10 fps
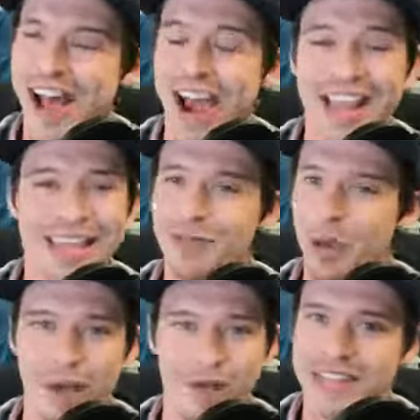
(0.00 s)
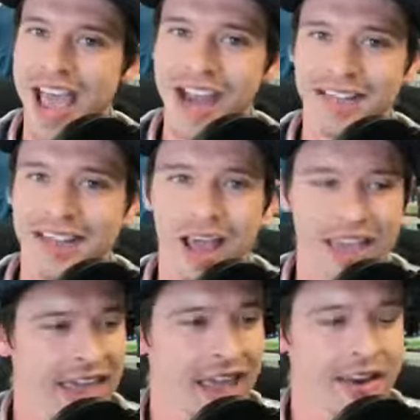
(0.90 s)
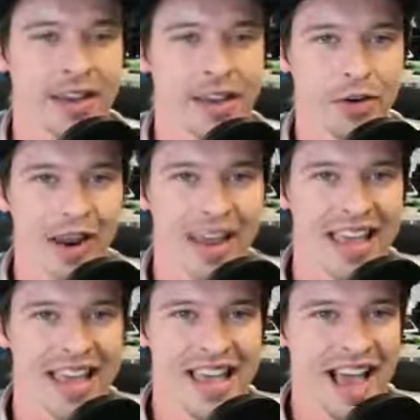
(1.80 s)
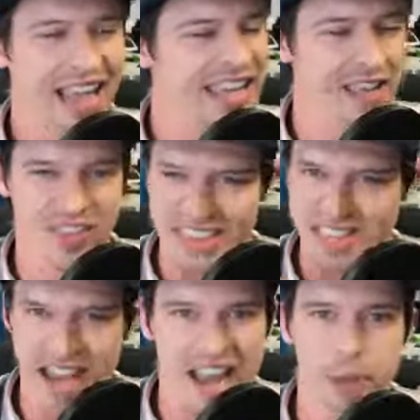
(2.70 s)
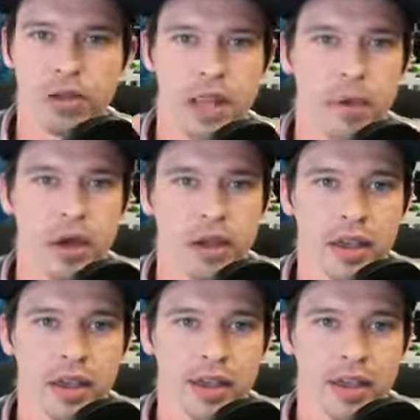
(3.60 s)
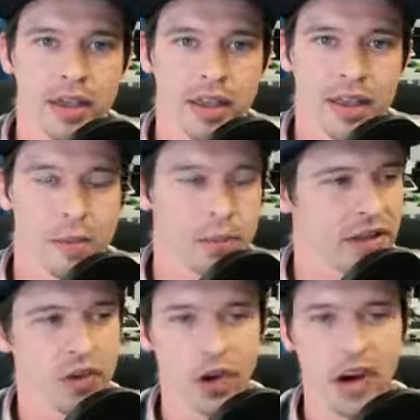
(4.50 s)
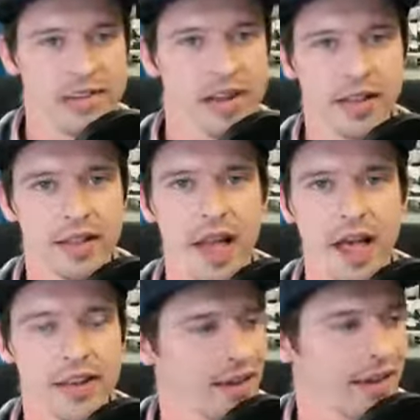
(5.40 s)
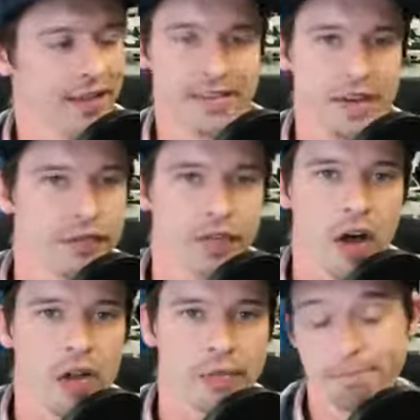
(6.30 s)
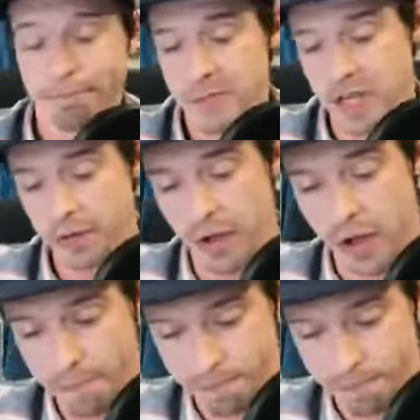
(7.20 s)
I can give you every tactic I can, right? I can give you the entire playbook, but if your heart's not aligned, it's gonna fall. It's gonna fall.